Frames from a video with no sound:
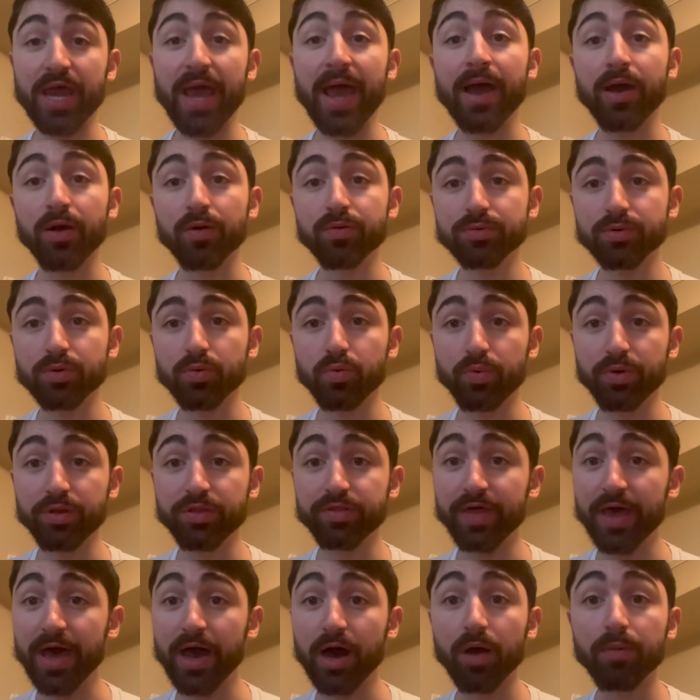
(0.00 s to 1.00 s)
out with
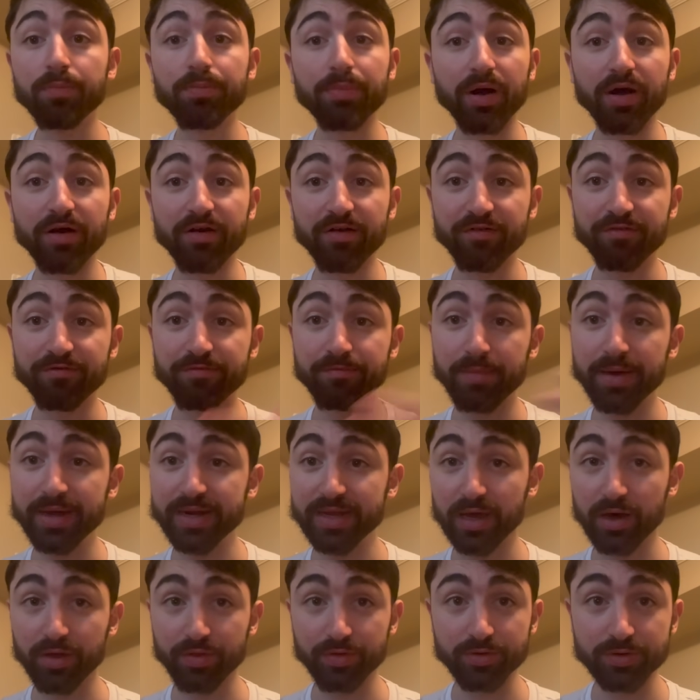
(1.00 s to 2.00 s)
the help of
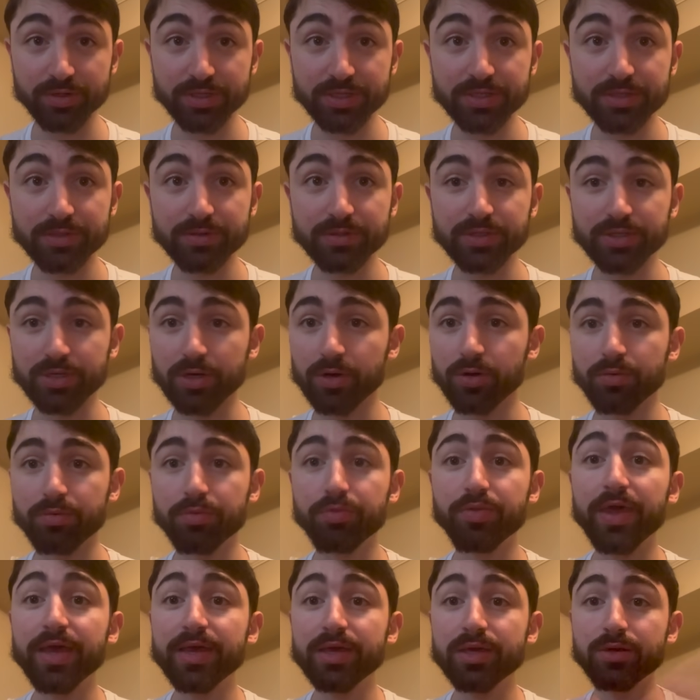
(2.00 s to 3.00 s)
many others. So
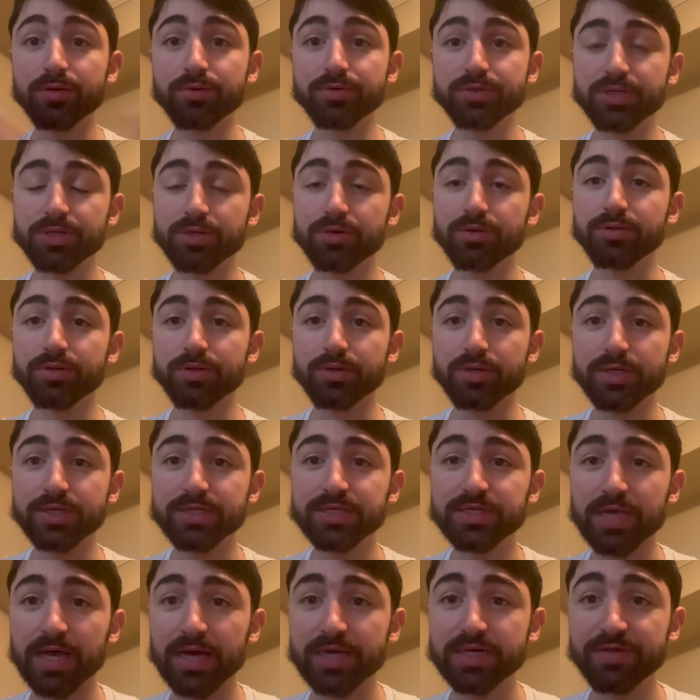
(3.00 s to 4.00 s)
thank you to the
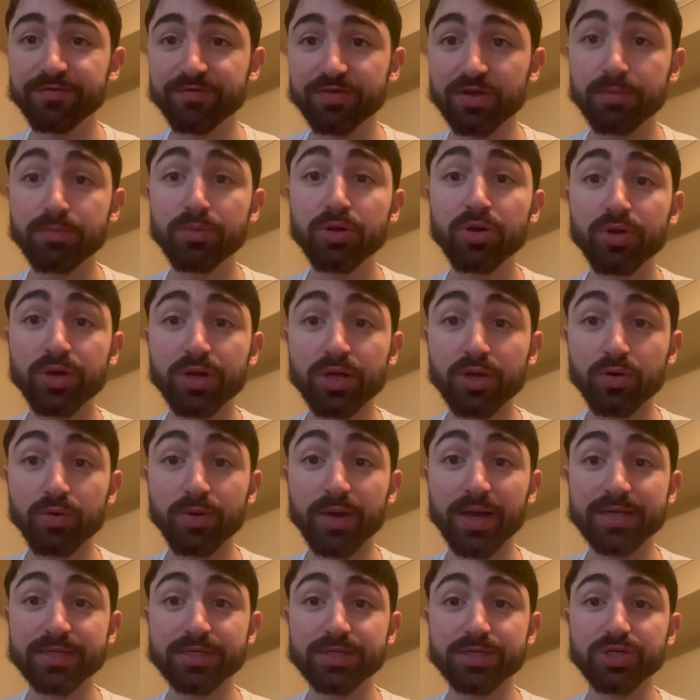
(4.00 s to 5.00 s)
scientific community who
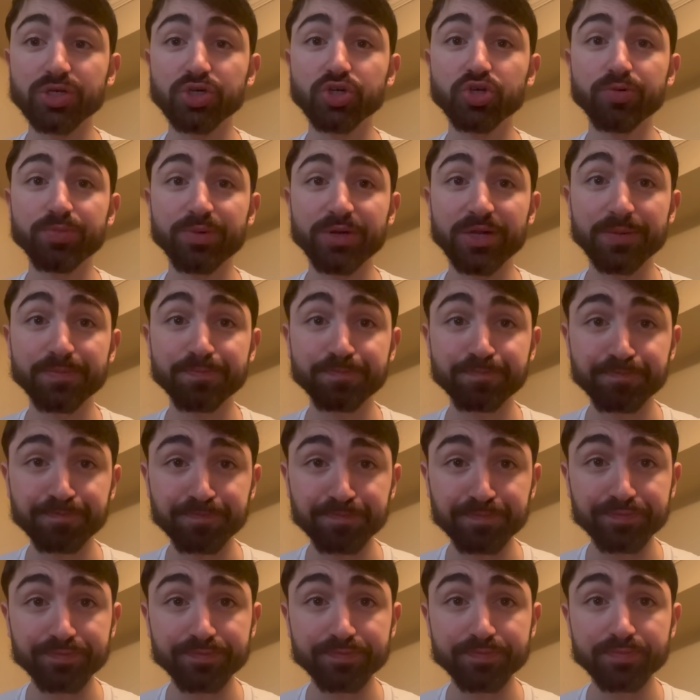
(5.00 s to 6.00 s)
has contributed.
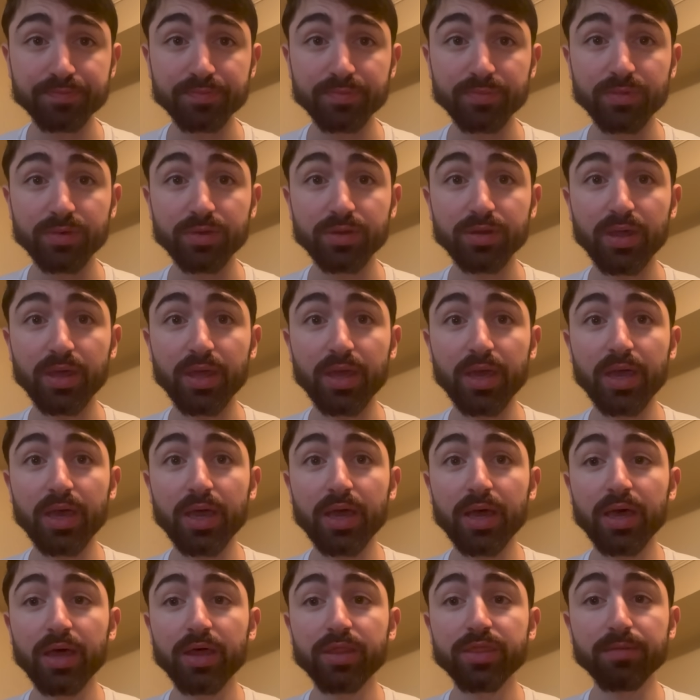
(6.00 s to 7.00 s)

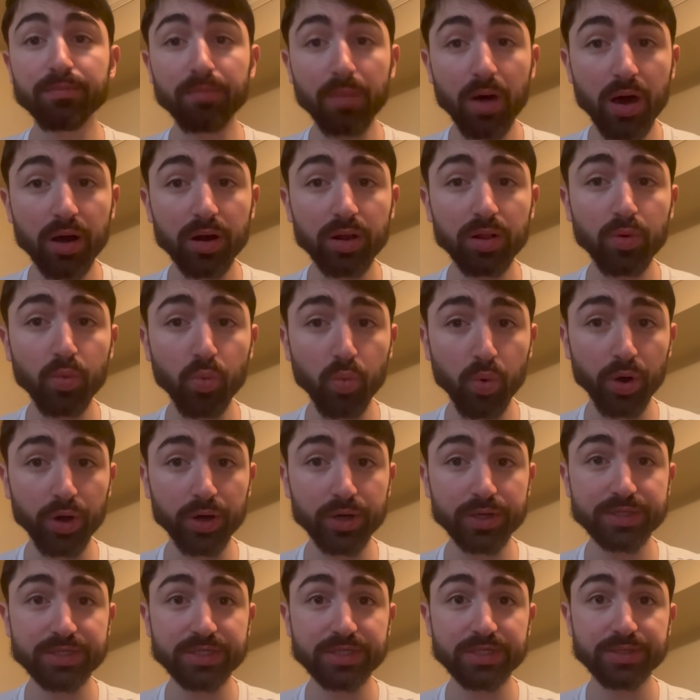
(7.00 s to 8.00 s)
The model
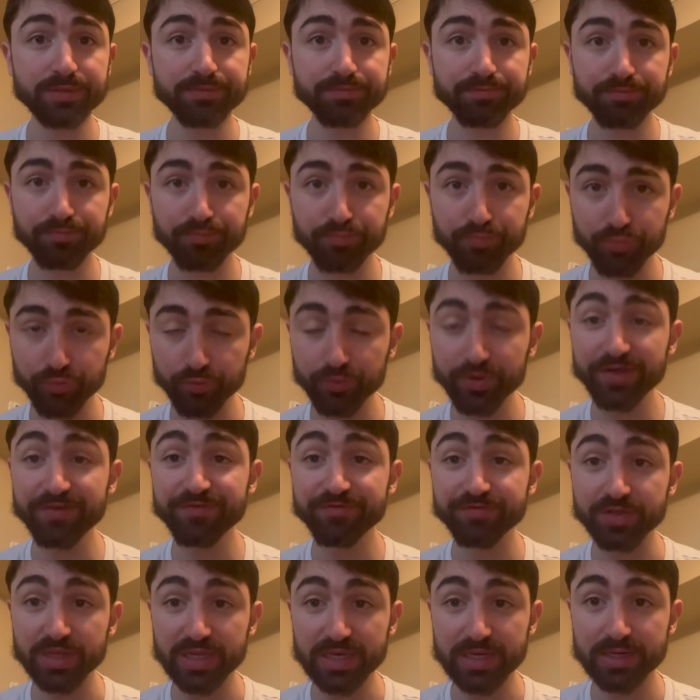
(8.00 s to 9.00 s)
works
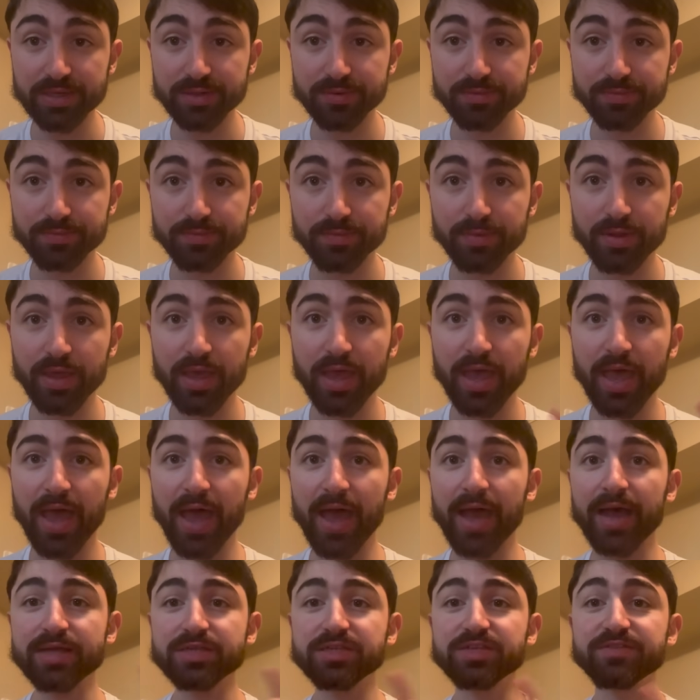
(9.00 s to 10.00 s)
briefly
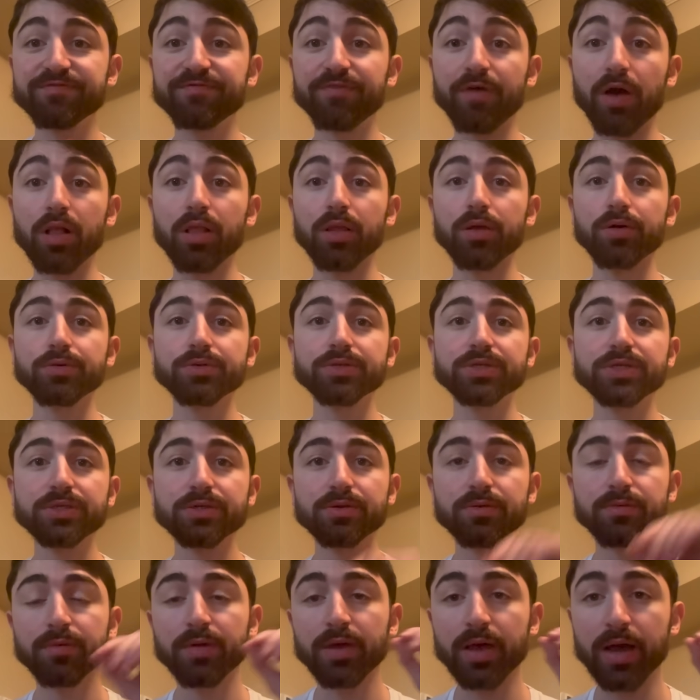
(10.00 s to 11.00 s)
as follows.
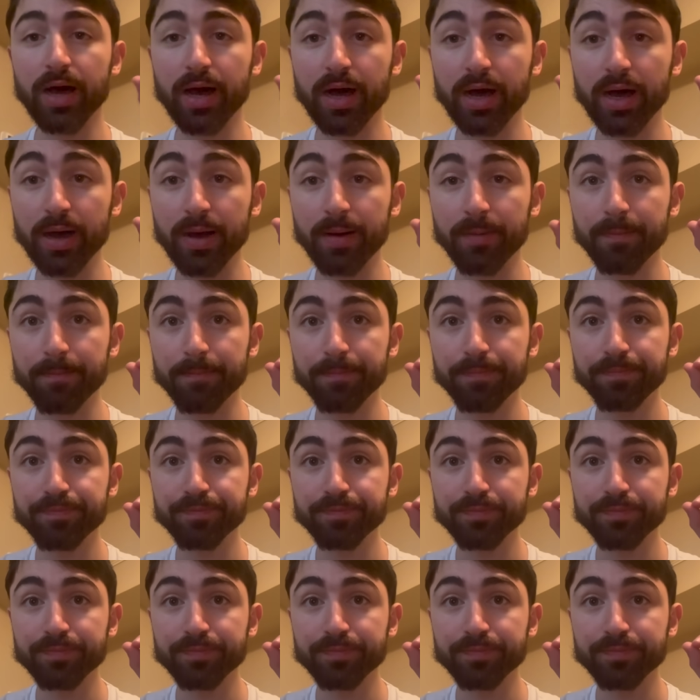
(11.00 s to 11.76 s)
Um,